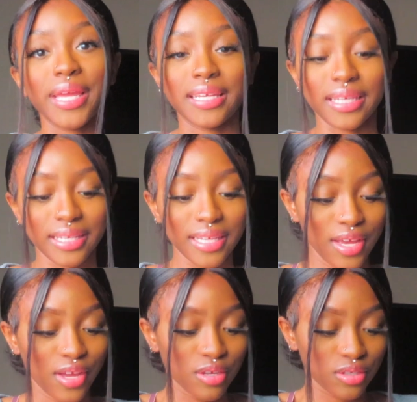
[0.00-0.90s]
make
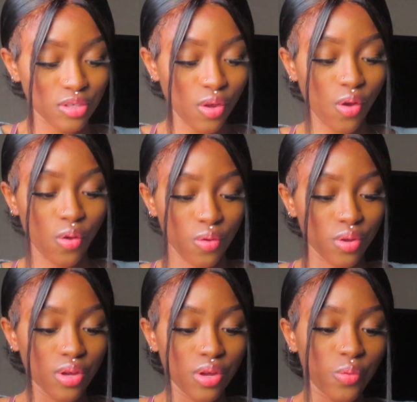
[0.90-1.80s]
it.
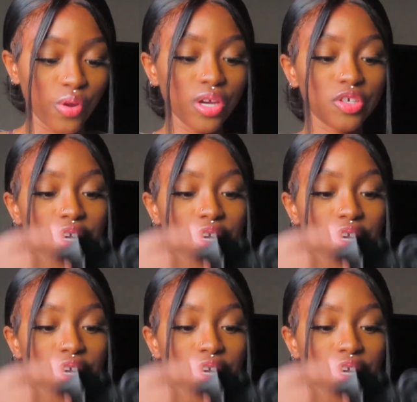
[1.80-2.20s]
So we're gonna